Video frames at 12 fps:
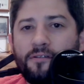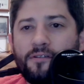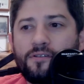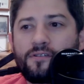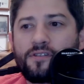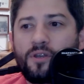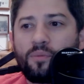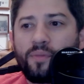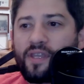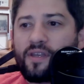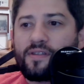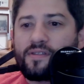So
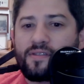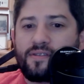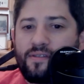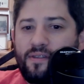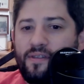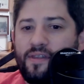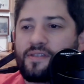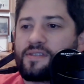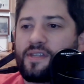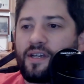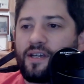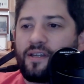because
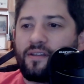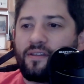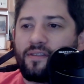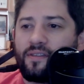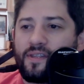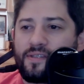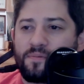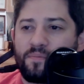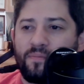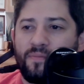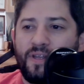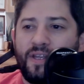this uh, this
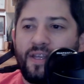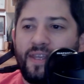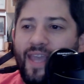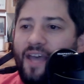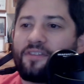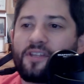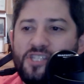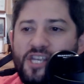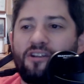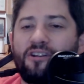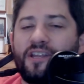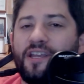Catholic
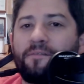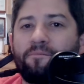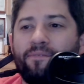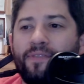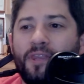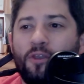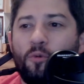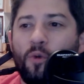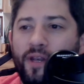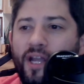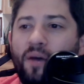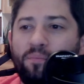charity
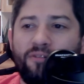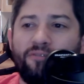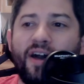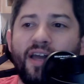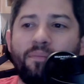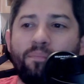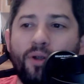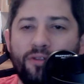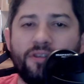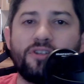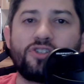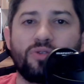would not provide
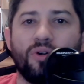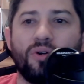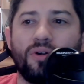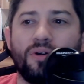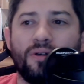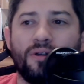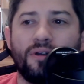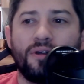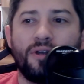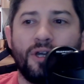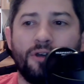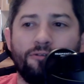birth control
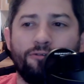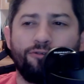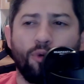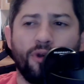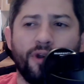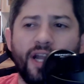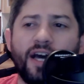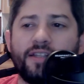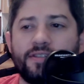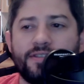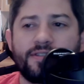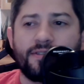for
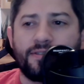nuns.